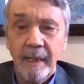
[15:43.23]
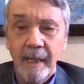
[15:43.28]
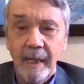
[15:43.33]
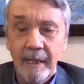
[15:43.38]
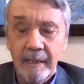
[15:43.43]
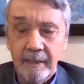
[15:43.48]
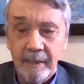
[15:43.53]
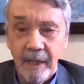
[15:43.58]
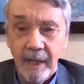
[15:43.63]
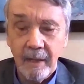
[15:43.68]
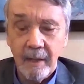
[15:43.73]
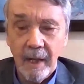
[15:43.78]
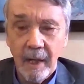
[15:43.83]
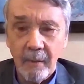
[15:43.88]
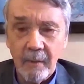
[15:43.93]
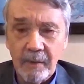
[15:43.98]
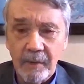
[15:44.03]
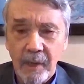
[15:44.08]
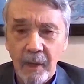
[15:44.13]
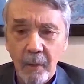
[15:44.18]
And so I
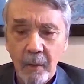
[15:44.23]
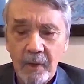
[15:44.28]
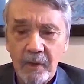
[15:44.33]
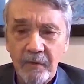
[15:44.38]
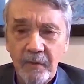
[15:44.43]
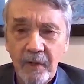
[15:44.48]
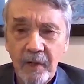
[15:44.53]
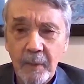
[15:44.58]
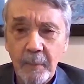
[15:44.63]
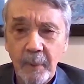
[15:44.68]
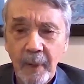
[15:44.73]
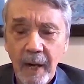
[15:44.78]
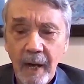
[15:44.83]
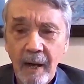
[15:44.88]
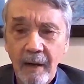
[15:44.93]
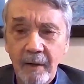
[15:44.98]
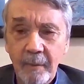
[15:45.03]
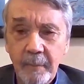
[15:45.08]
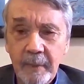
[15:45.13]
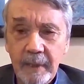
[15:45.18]
was always very
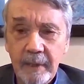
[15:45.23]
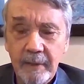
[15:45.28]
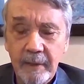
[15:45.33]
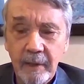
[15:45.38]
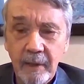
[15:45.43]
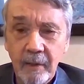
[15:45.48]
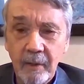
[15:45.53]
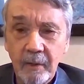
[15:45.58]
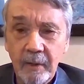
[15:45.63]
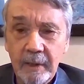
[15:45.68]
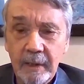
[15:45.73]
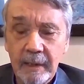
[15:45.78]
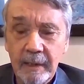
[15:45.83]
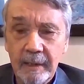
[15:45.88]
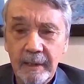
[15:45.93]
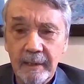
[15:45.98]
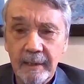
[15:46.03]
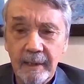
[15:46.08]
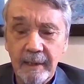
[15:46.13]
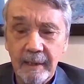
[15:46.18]
proud of being the
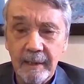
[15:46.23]
only